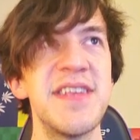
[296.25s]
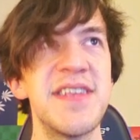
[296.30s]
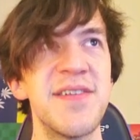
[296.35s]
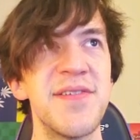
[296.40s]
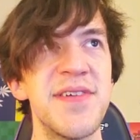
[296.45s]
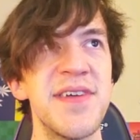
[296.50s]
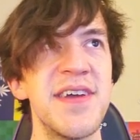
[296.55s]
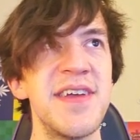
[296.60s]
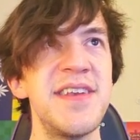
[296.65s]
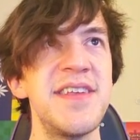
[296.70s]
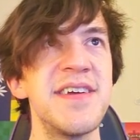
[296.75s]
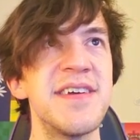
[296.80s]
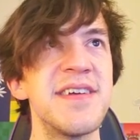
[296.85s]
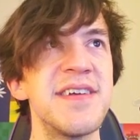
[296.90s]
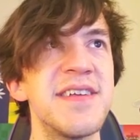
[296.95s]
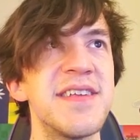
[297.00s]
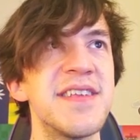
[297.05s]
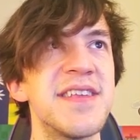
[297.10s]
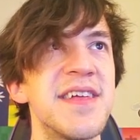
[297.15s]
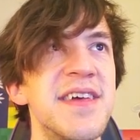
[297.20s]
So the idea
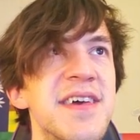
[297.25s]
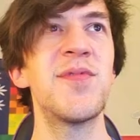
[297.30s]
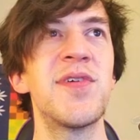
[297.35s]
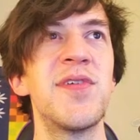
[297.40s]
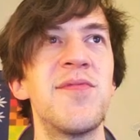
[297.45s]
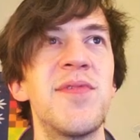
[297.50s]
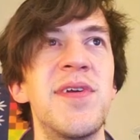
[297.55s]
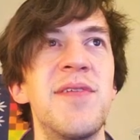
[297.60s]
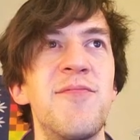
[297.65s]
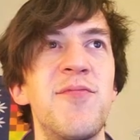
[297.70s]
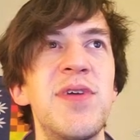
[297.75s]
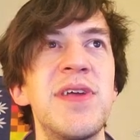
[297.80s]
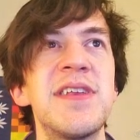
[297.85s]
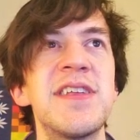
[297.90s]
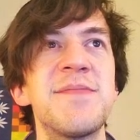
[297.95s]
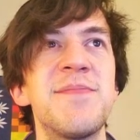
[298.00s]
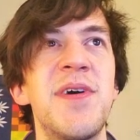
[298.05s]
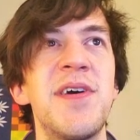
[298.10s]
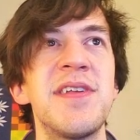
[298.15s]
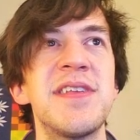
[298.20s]
is we're going to run
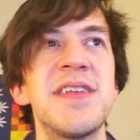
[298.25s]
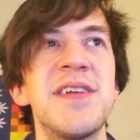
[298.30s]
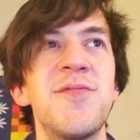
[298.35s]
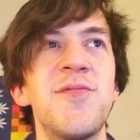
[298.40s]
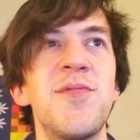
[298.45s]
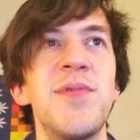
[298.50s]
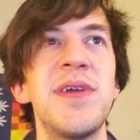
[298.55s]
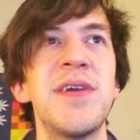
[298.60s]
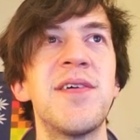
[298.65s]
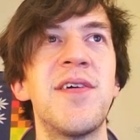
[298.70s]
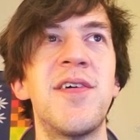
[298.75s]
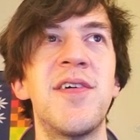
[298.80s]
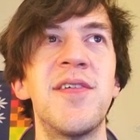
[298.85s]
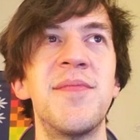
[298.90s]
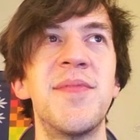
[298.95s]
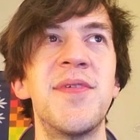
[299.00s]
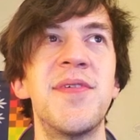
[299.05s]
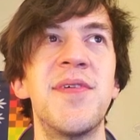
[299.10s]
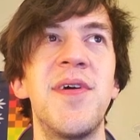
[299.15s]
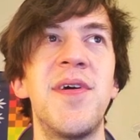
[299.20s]
weakness policy and weak
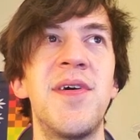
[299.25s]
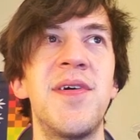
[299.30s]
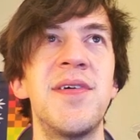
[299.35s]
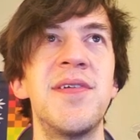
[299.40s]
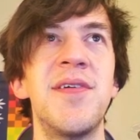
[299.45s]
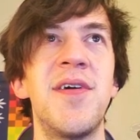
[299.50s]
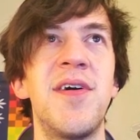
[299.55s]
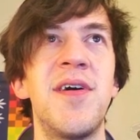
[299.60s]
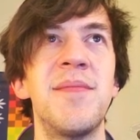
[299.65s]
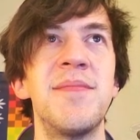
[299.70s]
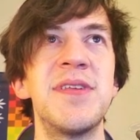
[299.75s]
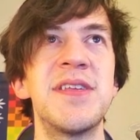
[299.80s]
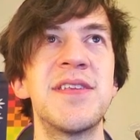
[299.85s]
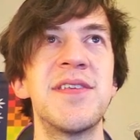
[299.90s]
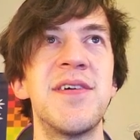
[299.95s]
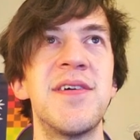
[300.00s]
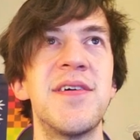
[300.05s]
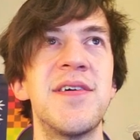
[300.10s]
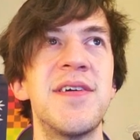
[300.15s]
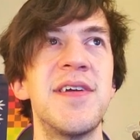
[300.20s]
armor on
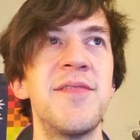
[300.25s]
Amistar,